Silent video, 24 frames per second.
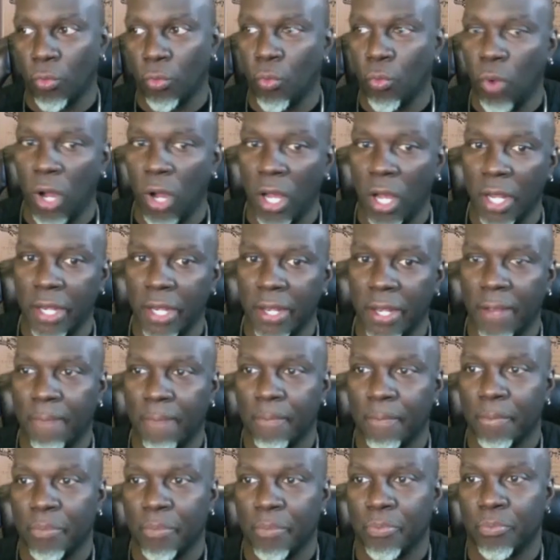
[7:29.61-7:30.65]
One,
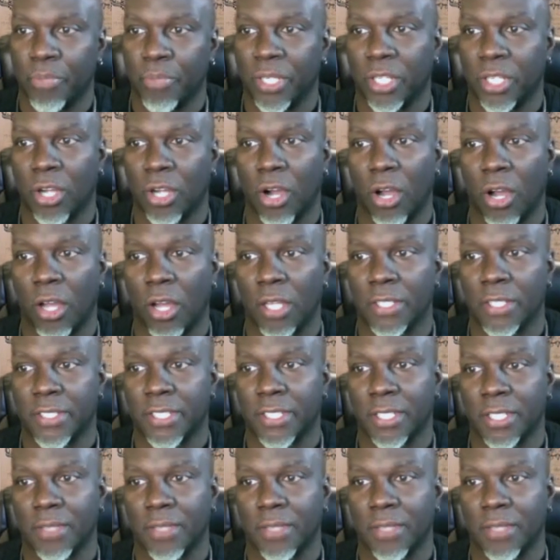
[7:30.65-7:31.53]
because